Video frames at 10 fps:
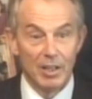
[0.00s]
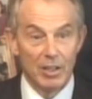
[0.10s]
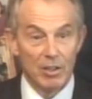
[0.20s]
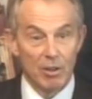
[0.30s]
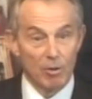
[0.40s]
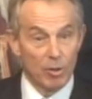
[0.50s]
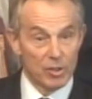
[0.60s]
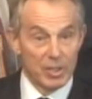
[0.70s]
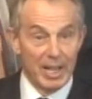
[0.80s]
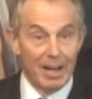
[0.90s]
go
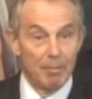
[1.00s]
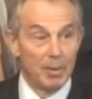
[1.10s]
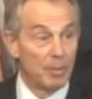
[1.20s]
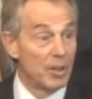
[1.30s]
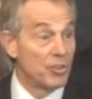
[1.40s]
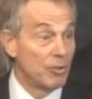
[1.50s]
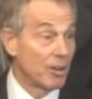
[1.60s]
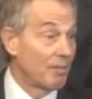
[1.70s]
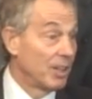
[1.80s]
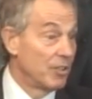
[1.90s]
across the Allenby Bridge, you
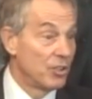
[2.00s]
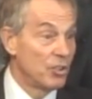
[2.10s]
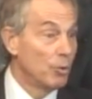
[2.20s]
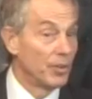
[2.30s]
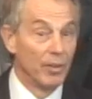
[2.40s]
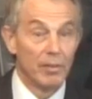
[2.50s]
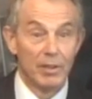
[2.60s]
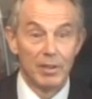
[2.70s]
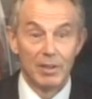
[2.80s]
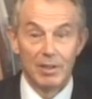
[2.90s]
travel into Jordan,
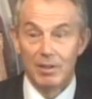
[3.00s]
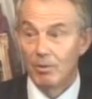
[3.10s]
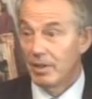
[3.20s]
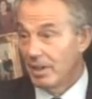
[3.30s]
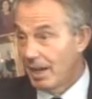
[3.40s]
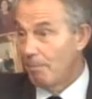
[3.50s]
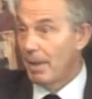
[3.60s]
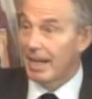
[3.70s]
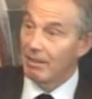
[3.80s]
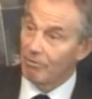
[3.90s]
or you can come
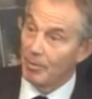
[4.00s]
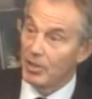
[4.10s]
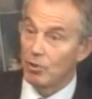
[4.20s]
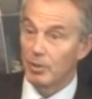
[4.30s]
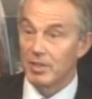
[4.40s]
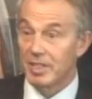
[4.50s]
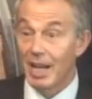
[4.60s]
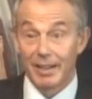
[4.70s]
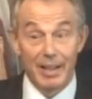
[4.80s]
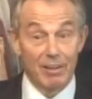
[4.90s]
back in from the Jordan
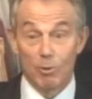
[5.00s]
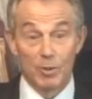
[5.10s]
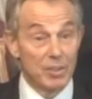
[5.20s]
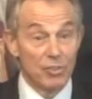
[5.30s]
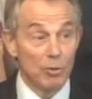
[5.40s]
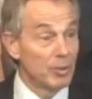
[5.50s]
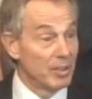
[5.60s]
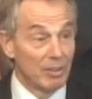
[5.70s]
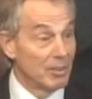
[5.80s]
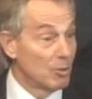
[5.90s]
side. And then, of course, in Jordan,
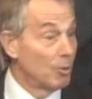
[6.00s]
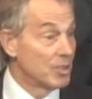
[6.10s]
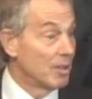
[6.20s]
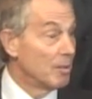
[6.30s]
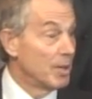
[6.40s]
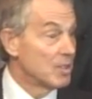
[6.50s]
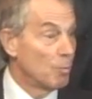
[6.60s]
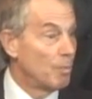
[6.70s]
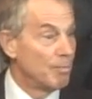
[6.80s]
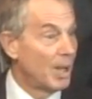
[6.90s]
there is also the most
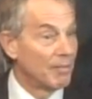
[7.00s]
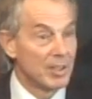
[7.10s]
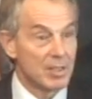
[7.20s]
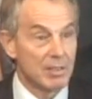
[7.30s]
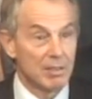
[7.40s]
marvelous